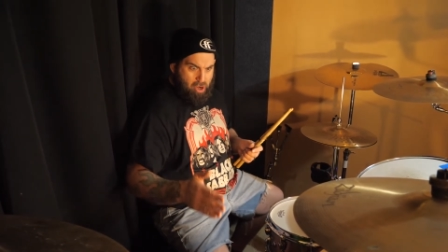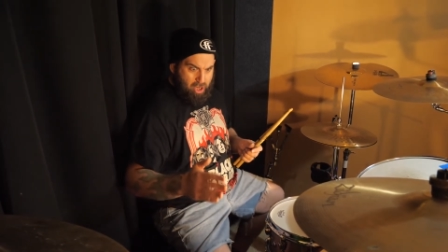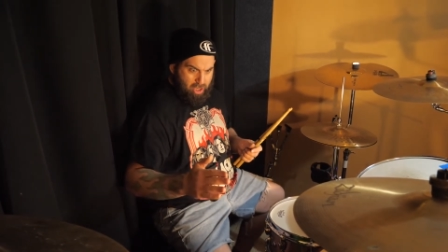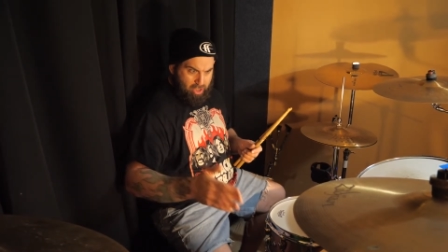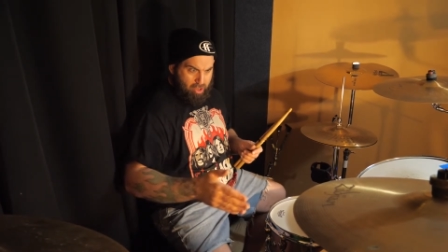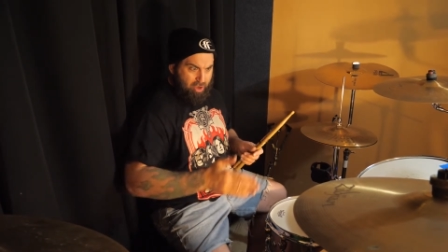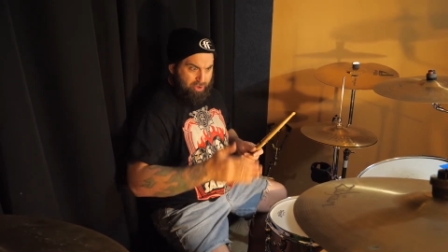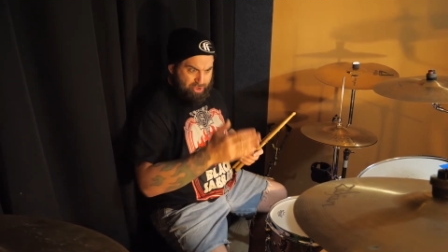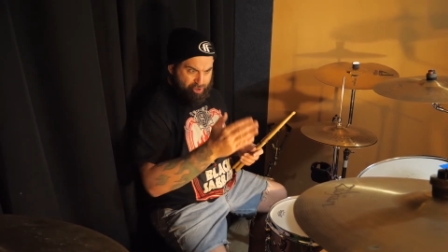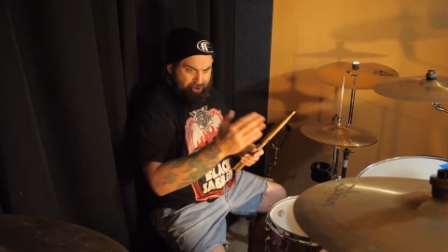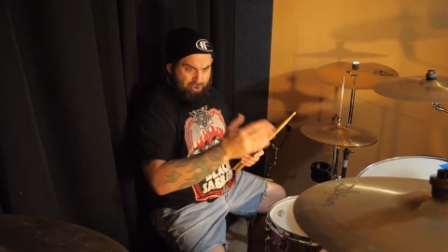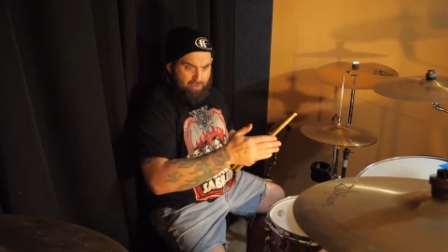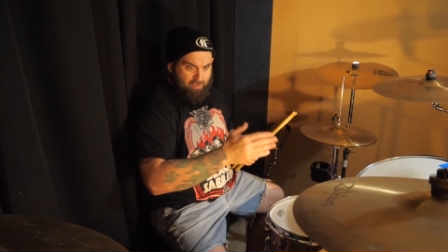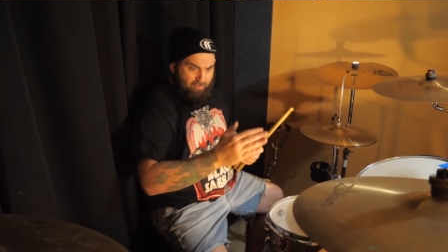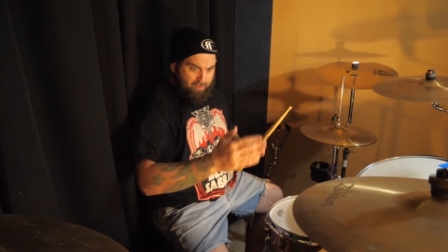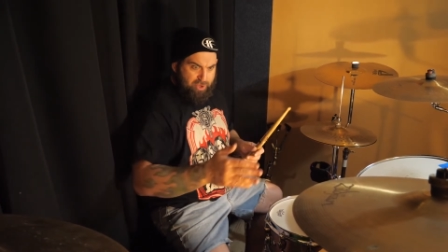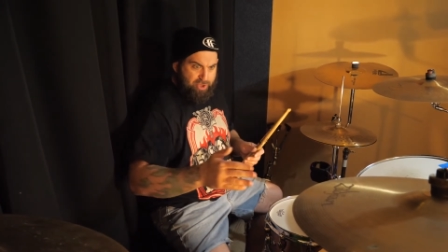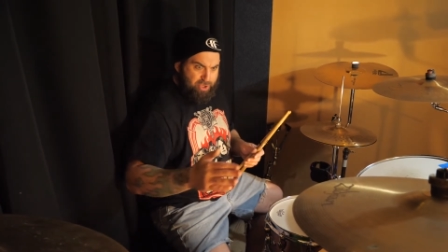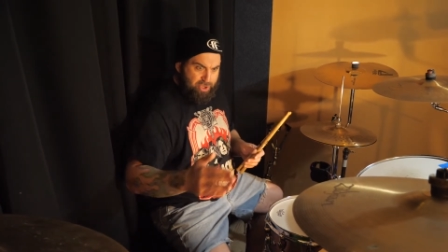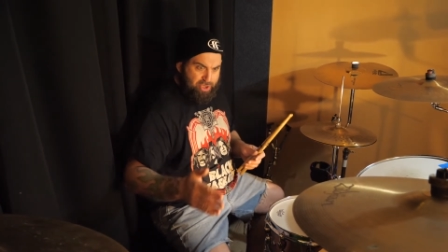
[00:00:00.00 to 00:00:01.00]
I like to do
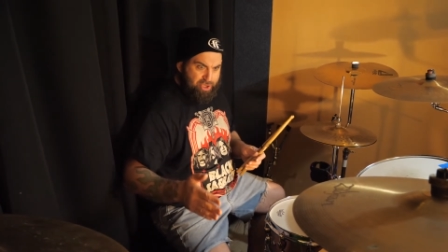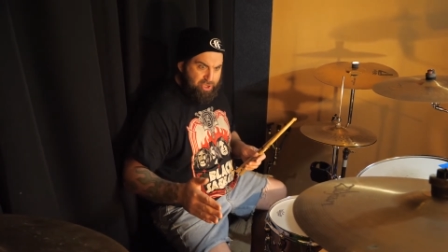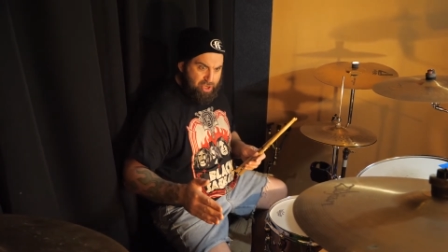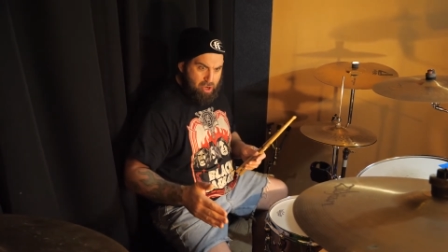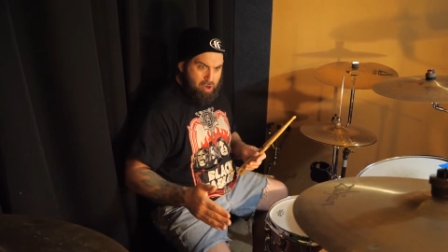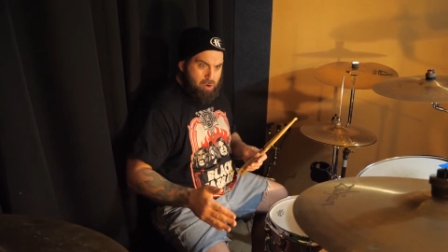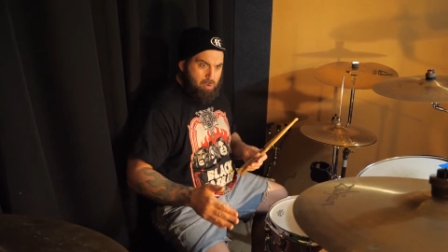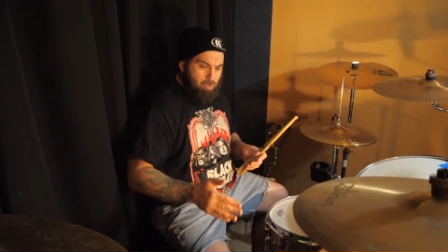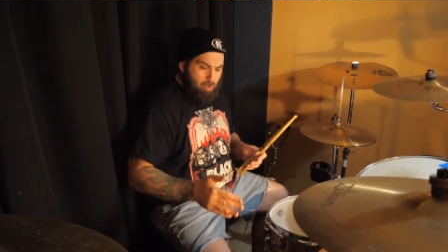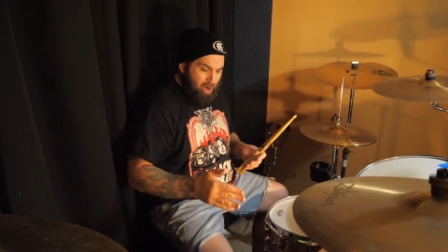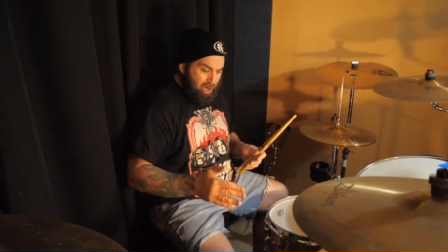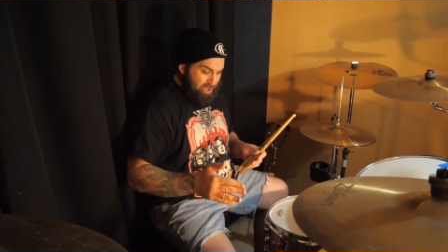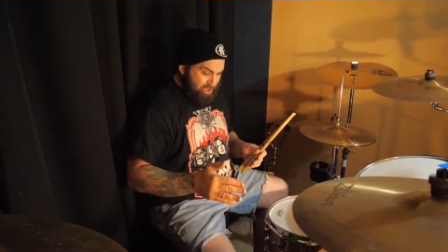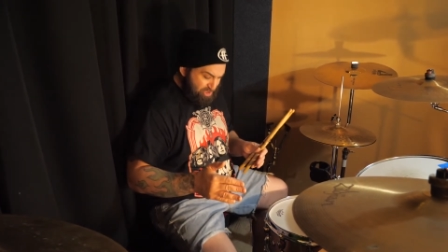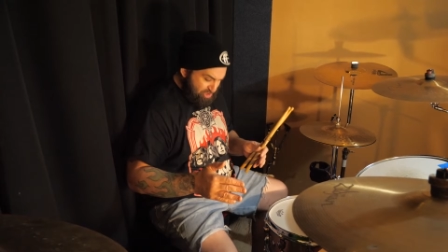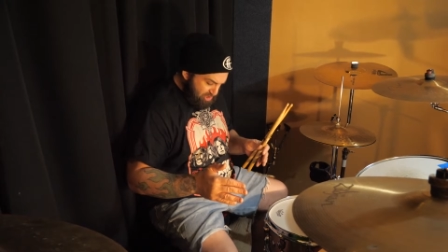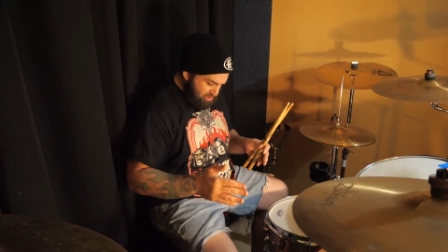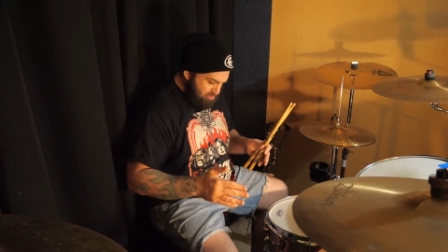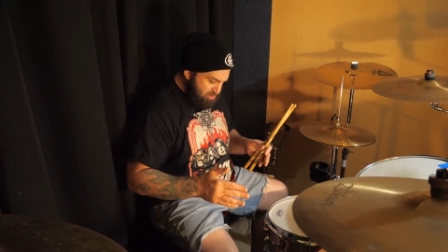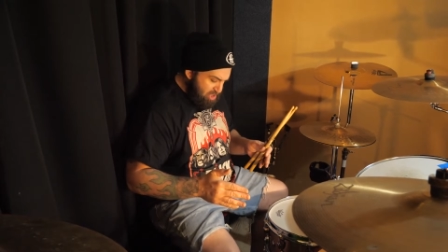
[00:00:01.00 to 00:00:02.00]
things in a certain way,
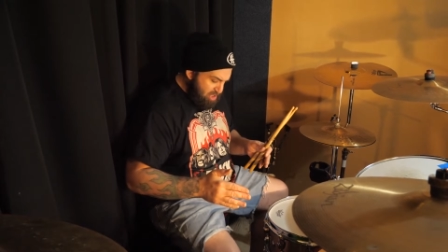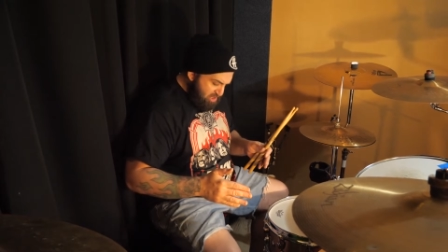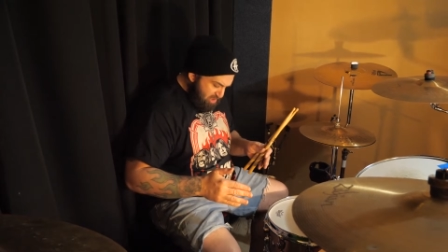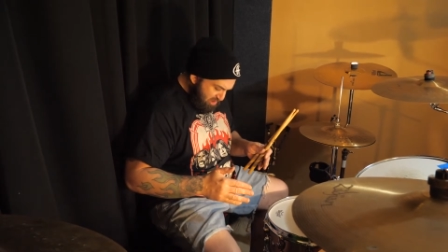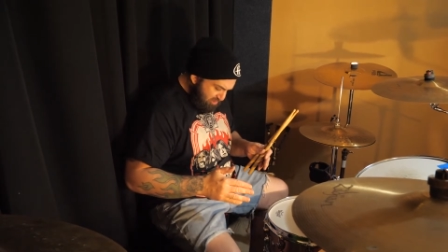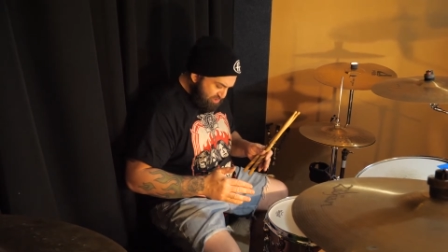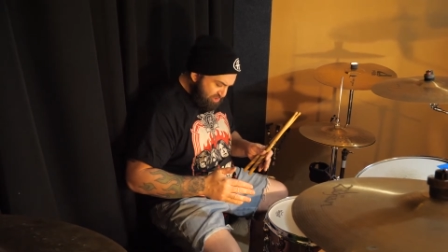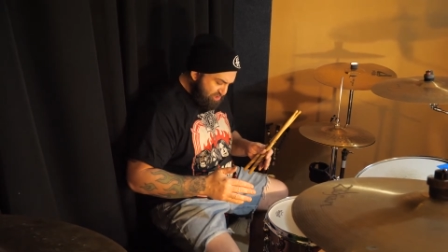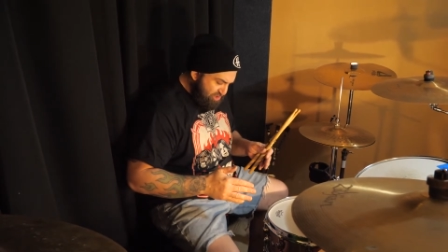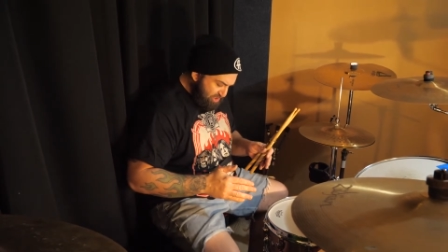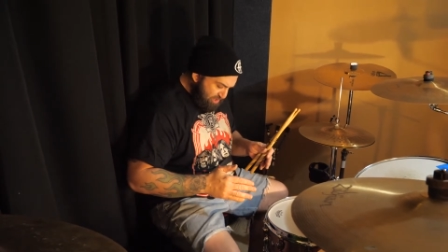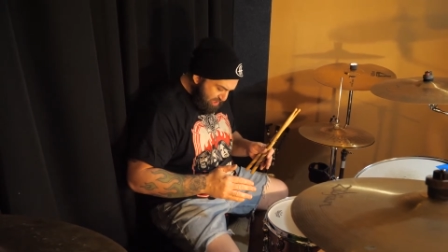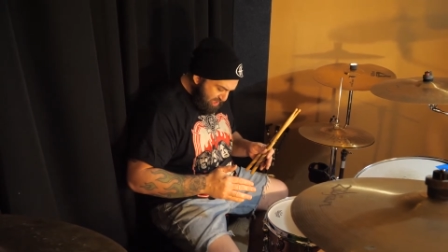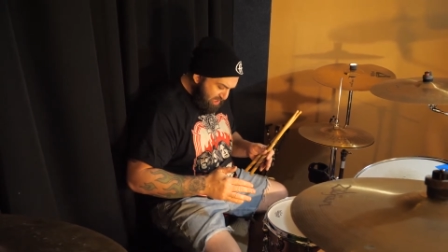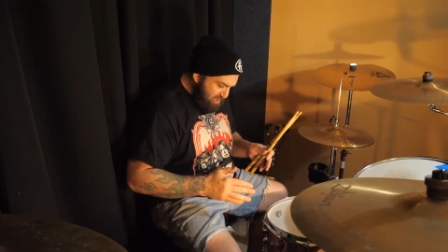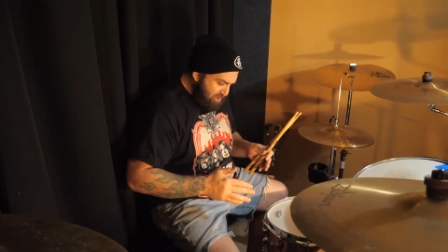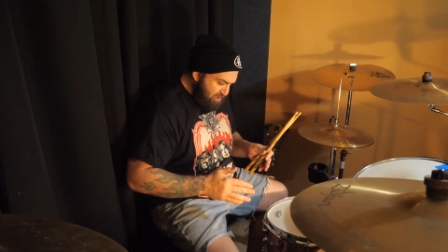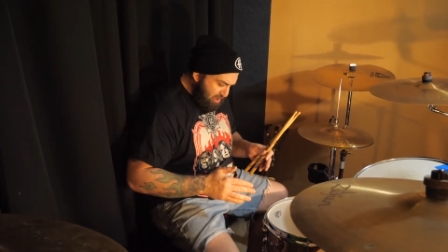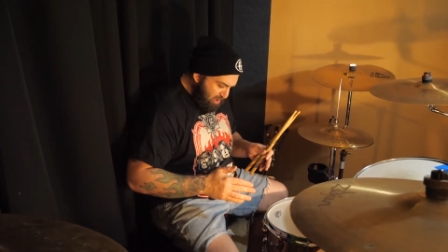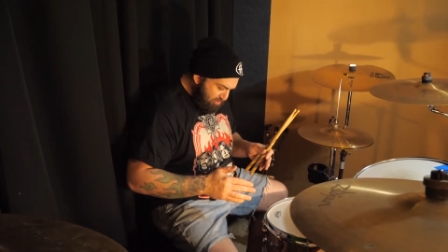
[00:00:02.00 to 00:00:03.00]
so I just sit
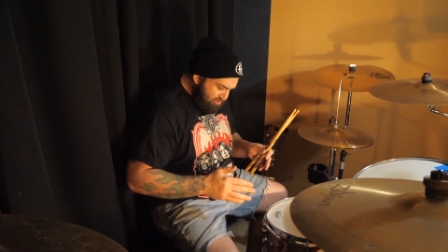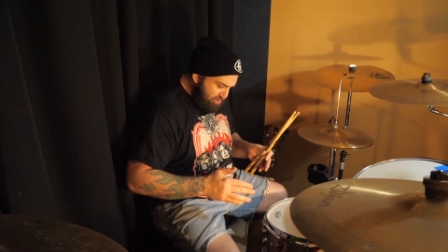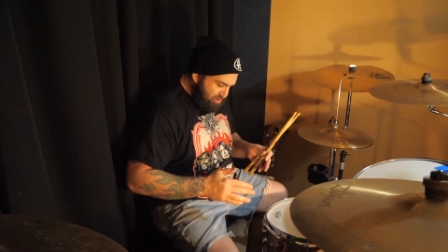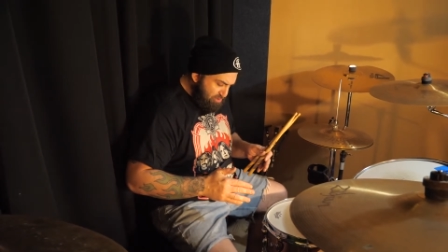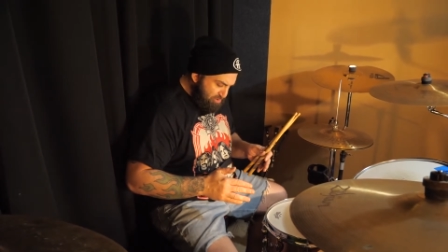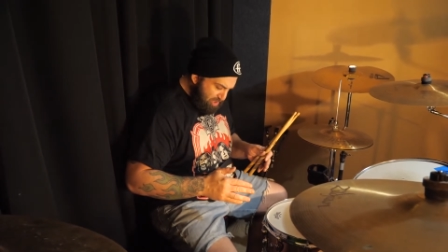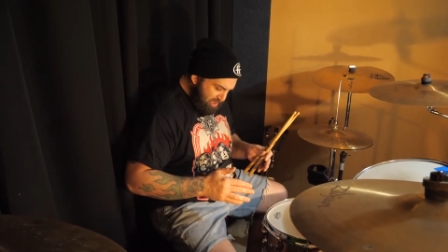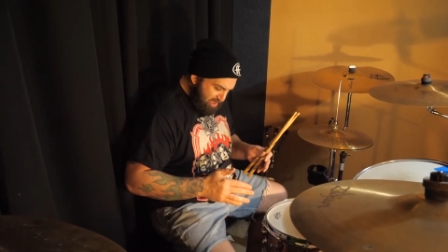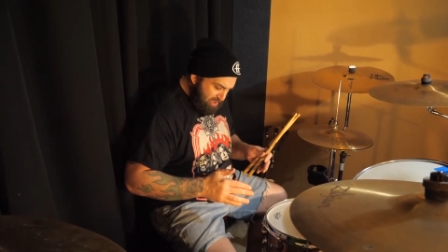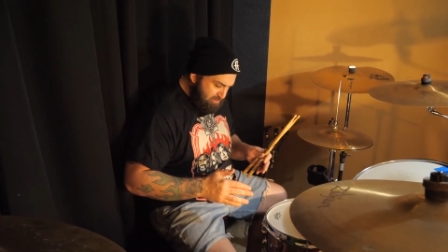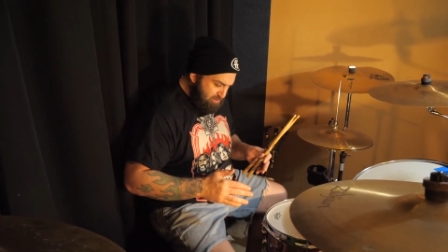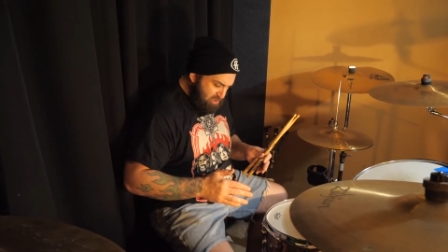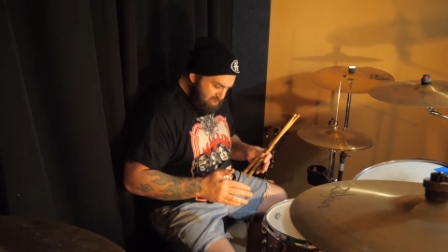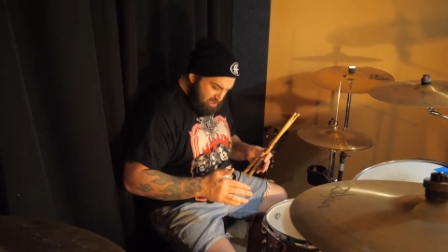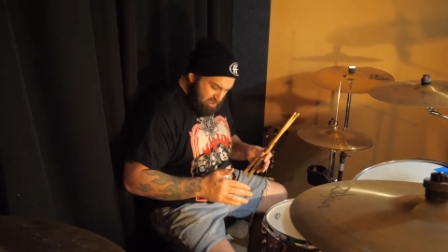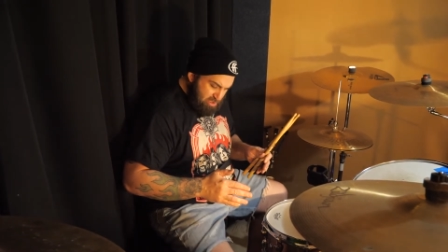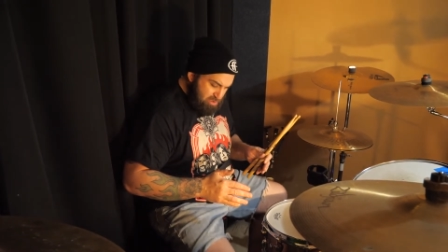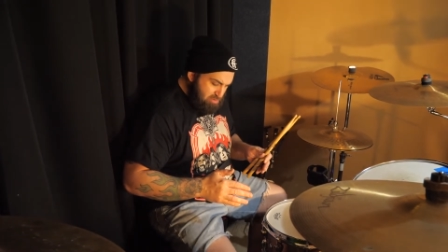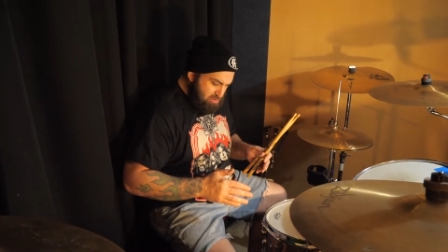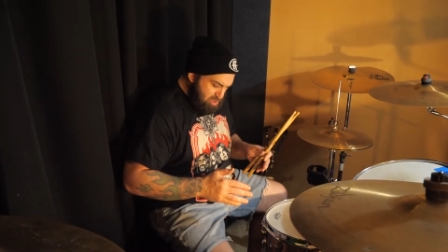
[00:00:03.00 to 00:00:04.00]
there. I'll do that.
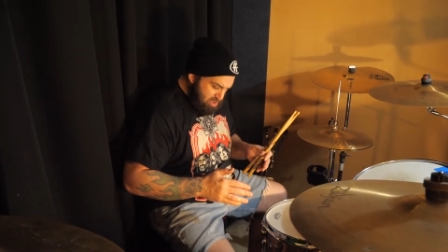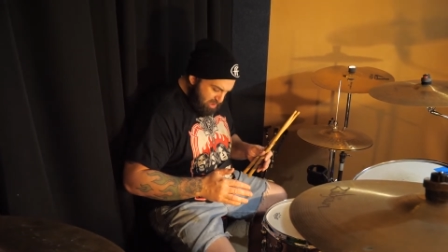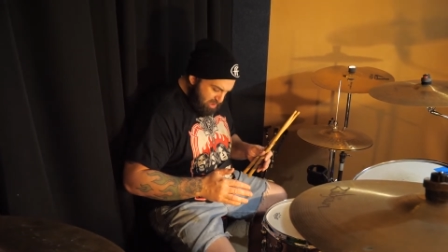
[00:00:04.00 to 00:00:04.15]
You